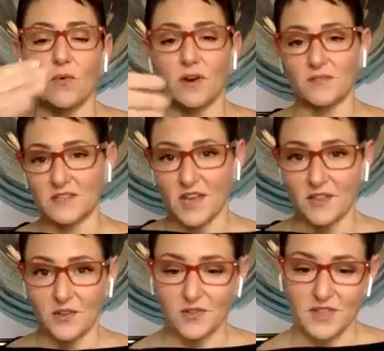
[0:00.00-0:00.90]
What if
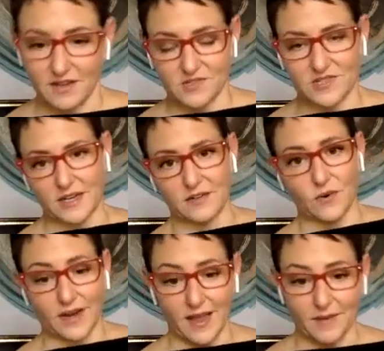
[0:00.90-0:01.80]
these other things
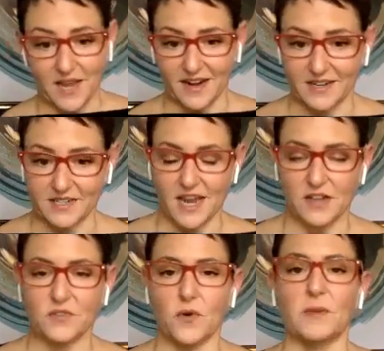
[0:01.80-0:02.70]
then create panic
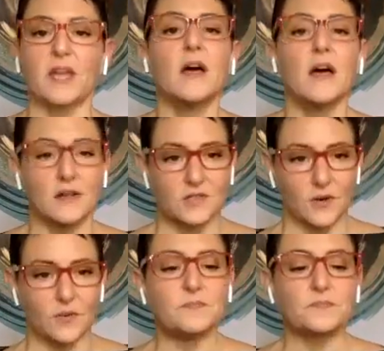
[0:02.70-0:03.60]
attacks for me?
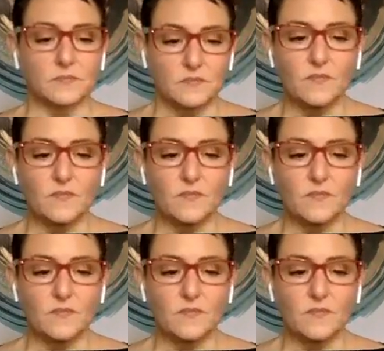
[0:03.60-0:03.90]
So